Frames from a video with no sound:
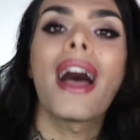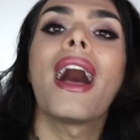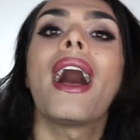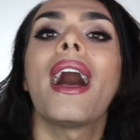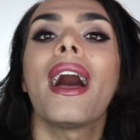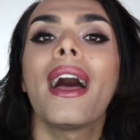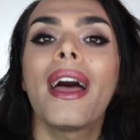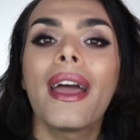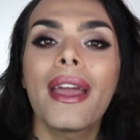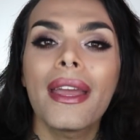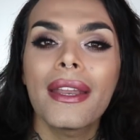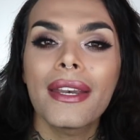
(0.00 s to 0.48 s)

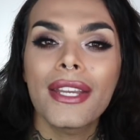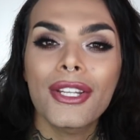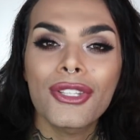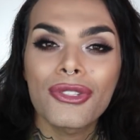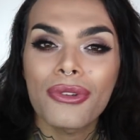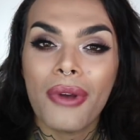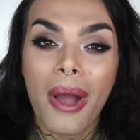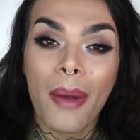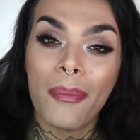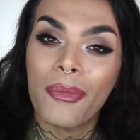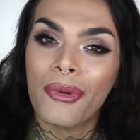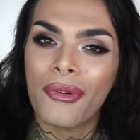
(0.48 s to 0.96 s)
I need
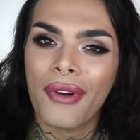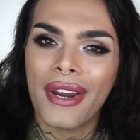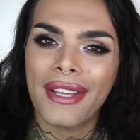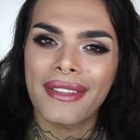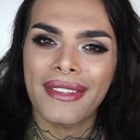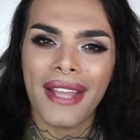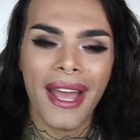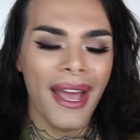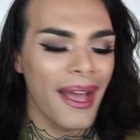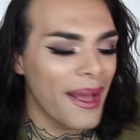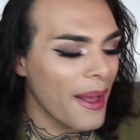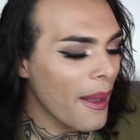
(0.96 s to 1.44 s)
to
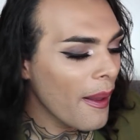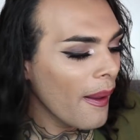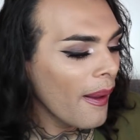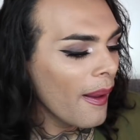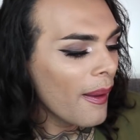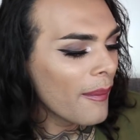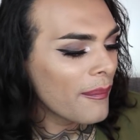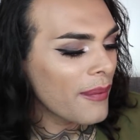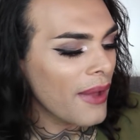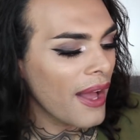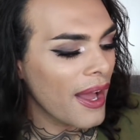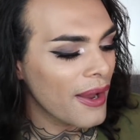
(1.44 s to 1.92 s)
upgrade
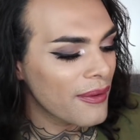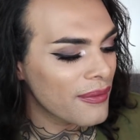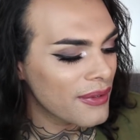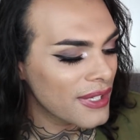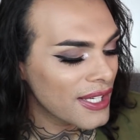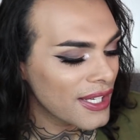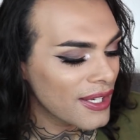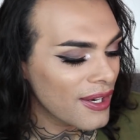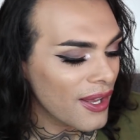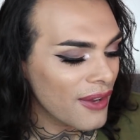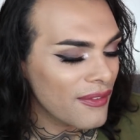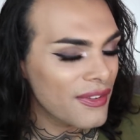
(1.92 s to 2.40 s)
that, but I
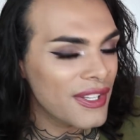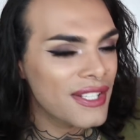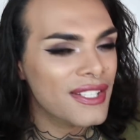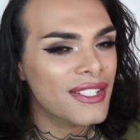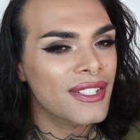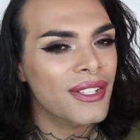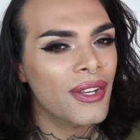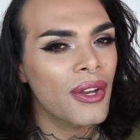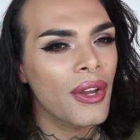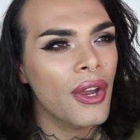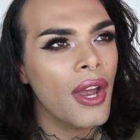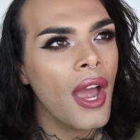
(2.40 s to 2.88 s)
really love it.
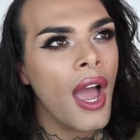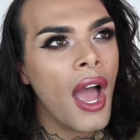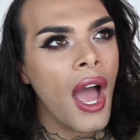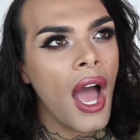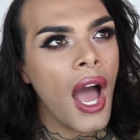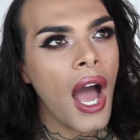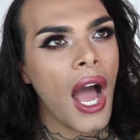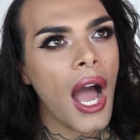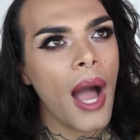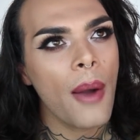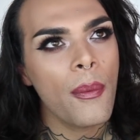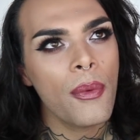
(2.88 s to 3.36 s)
So
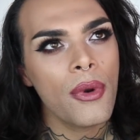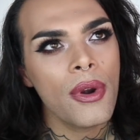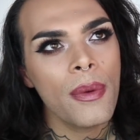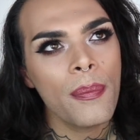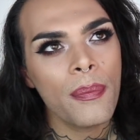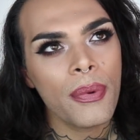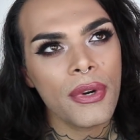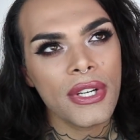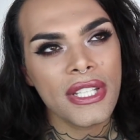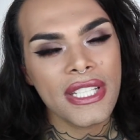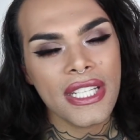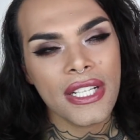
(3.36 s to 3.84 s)
I
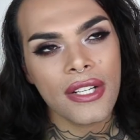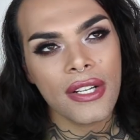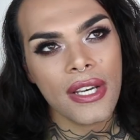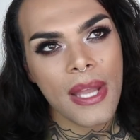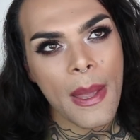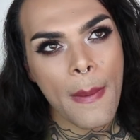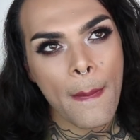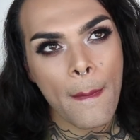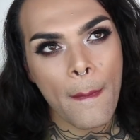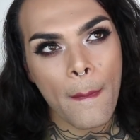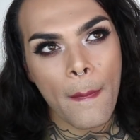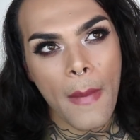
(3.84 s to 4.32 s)
wouldn't
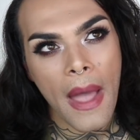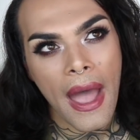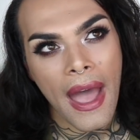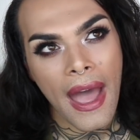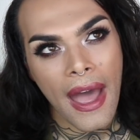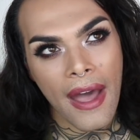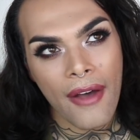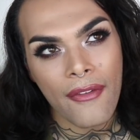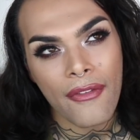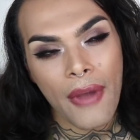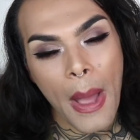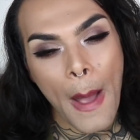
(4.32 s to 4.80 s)
particularly
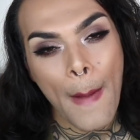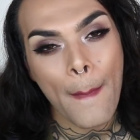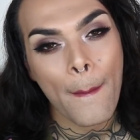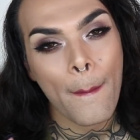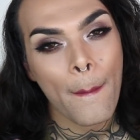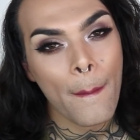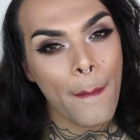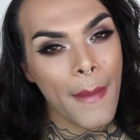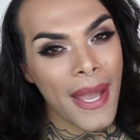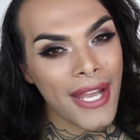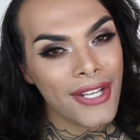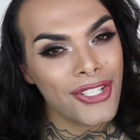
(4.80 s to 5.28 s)
have a
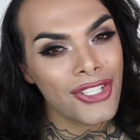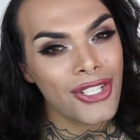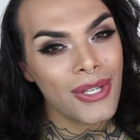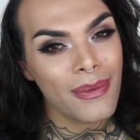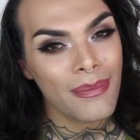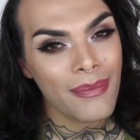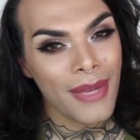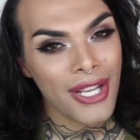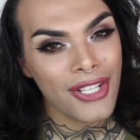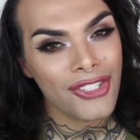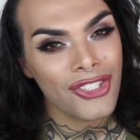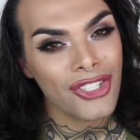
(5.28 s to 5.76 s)

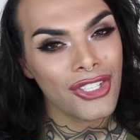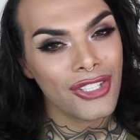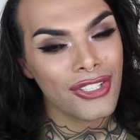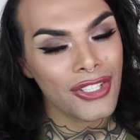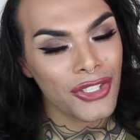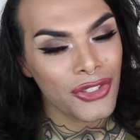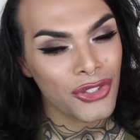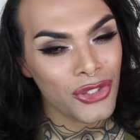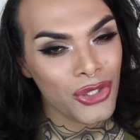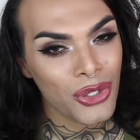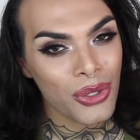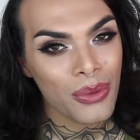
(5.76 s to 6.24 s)
matchy
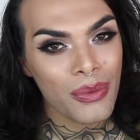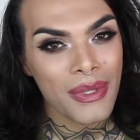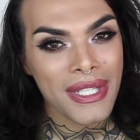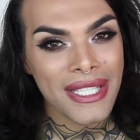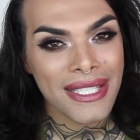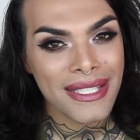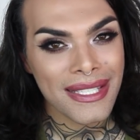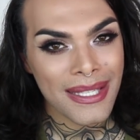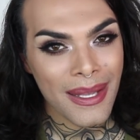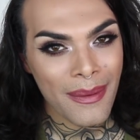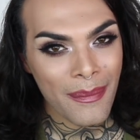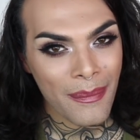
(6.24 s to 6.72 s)
tattoo with
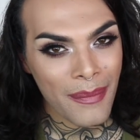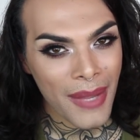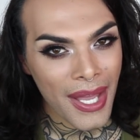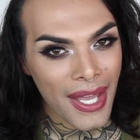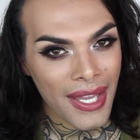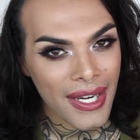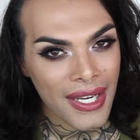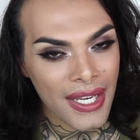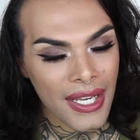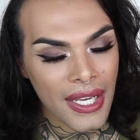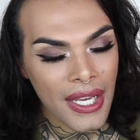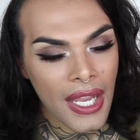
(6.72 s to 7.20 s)

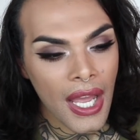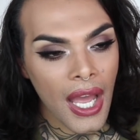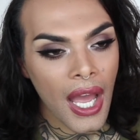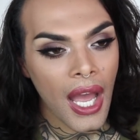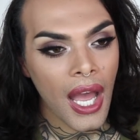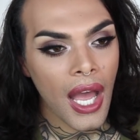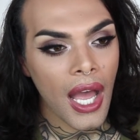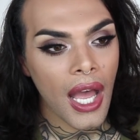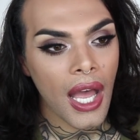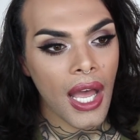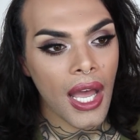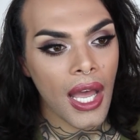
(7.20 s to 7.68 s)
somebody,
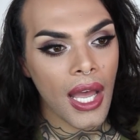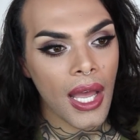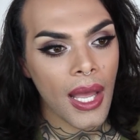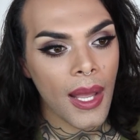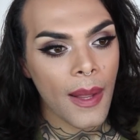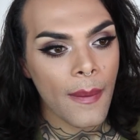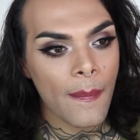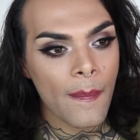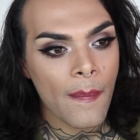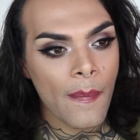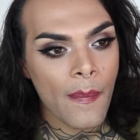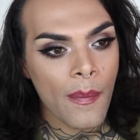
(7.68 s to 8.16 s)

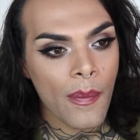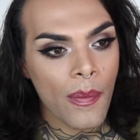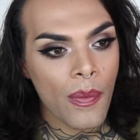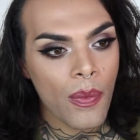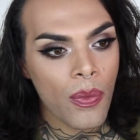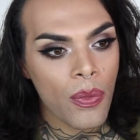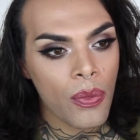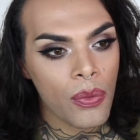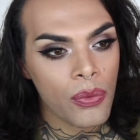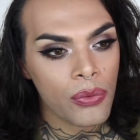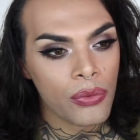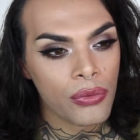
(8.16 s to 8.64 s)

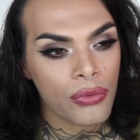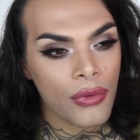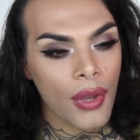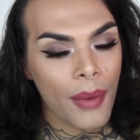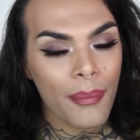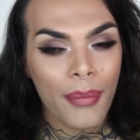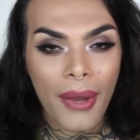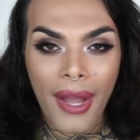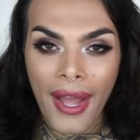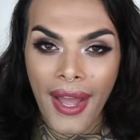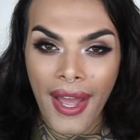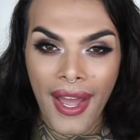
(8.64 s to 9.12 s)

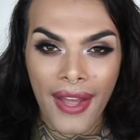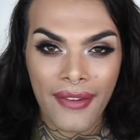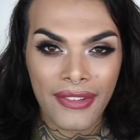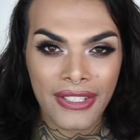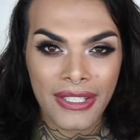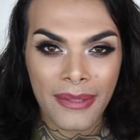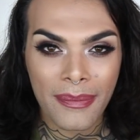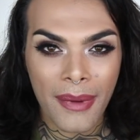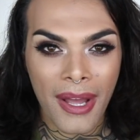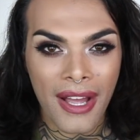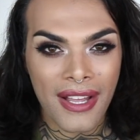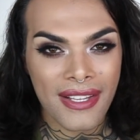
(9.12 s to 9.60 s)
but I have
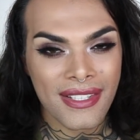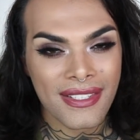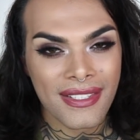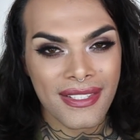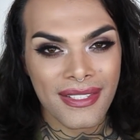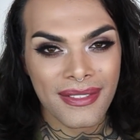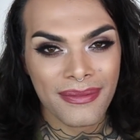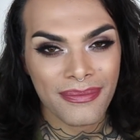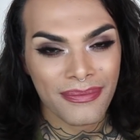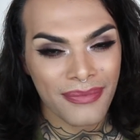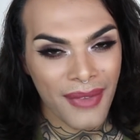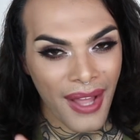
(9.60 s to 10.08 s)
in
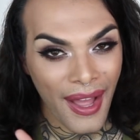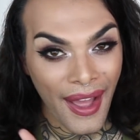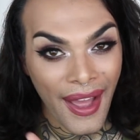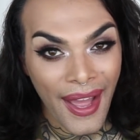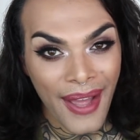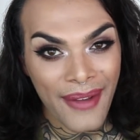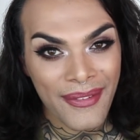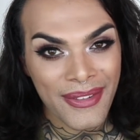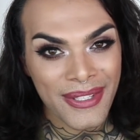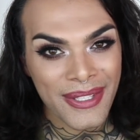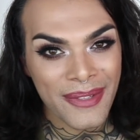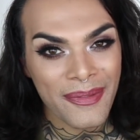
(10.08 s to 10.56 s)

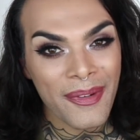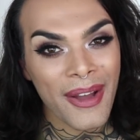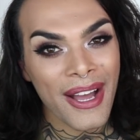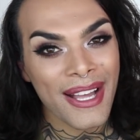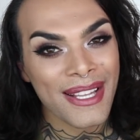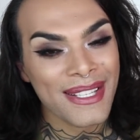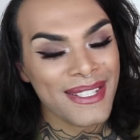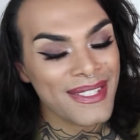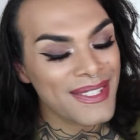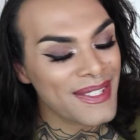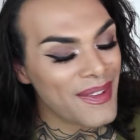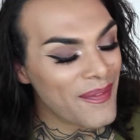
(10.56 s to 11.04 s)
the
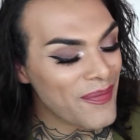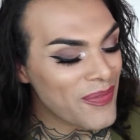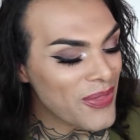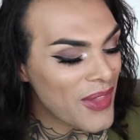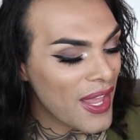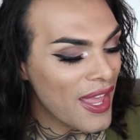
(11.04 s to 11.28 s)
past.